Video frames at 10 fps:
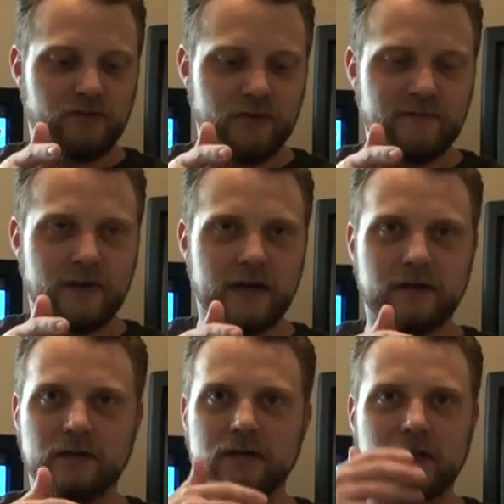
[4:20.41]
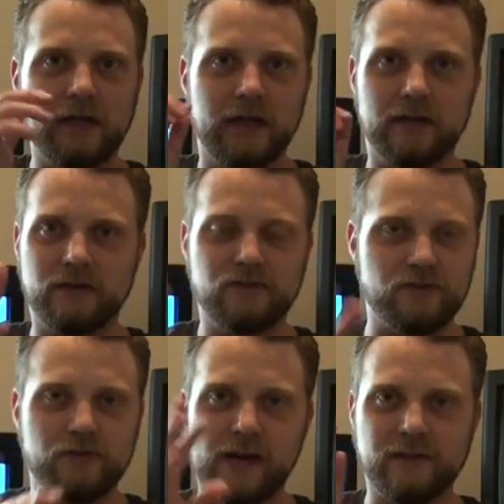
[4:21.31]
Street Fighter and
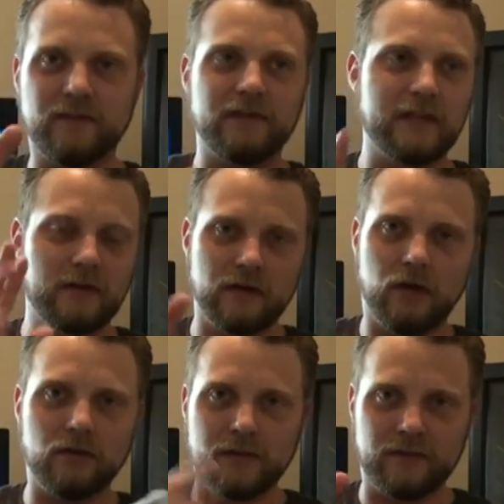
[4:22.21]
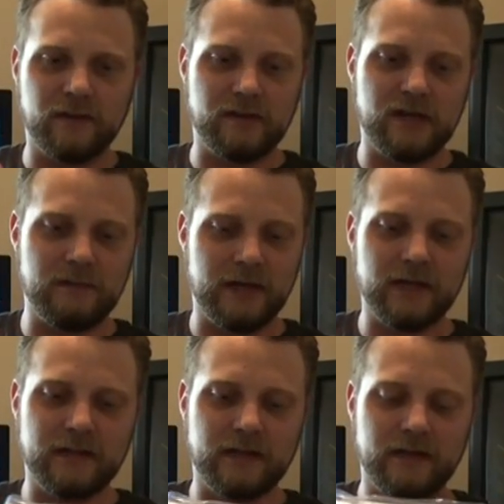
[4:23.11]
Dungeons & Dragons and everything, are all around the same time. I
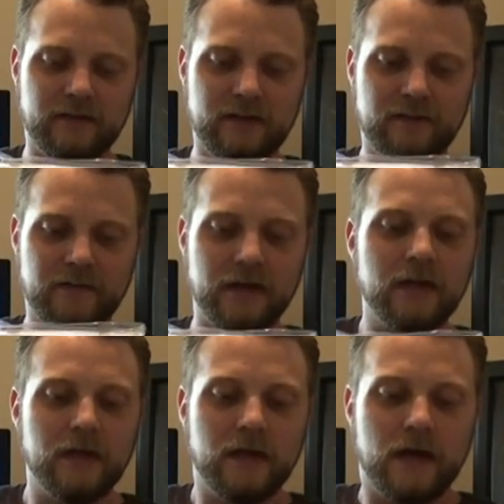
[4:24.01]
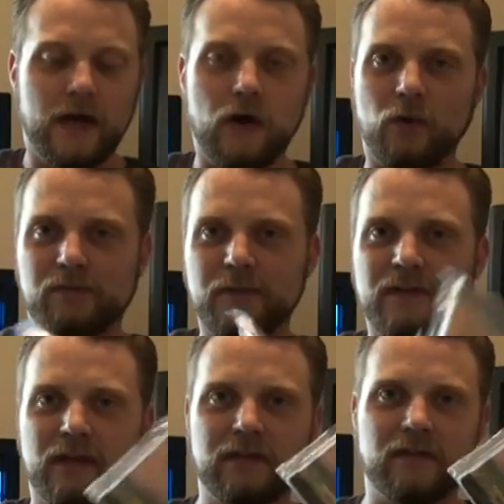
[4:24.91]
got that kind of stuff, and I always meant
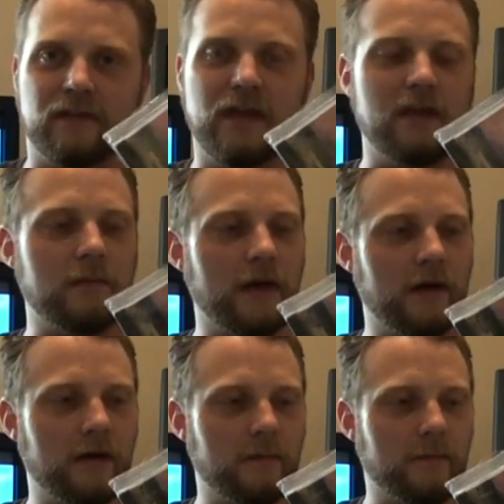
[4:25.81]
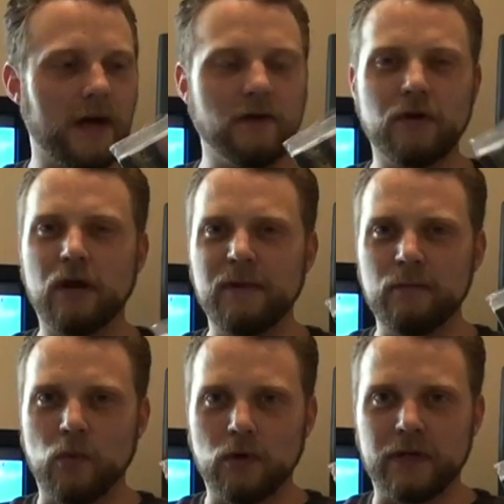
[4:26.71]
to get this game. I don't know how many
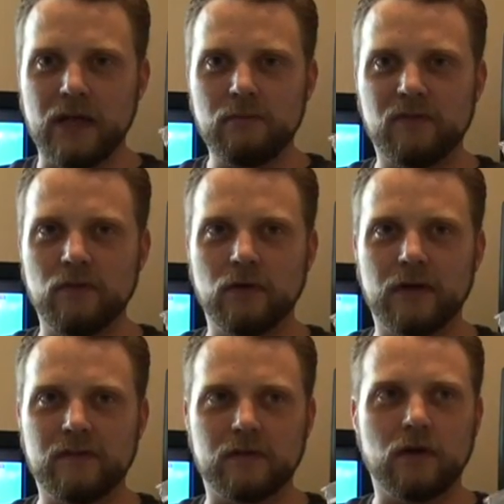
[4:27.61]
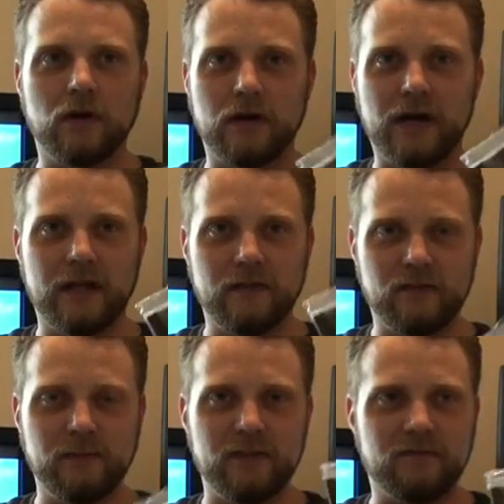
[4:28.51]
more games utilize the cart. This
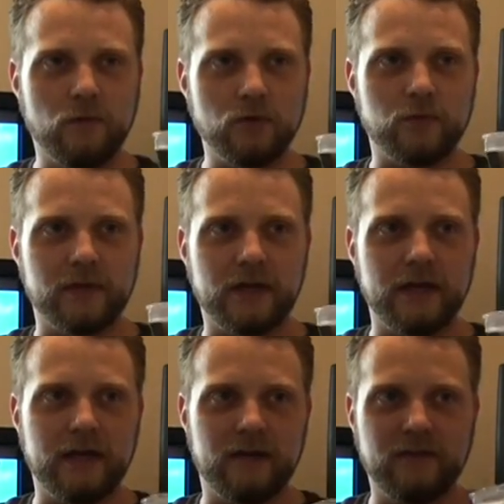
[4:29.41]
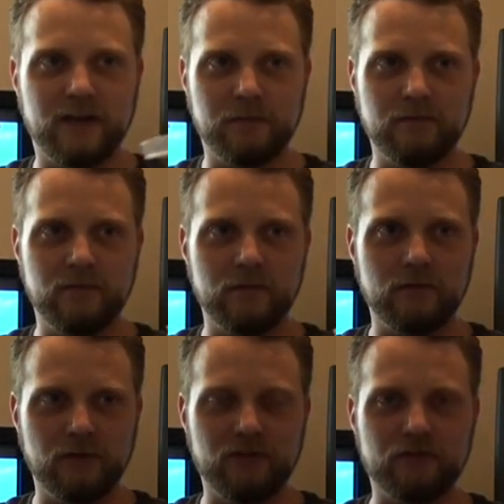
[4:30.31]
will be the 4th one that I have. X-Men vs.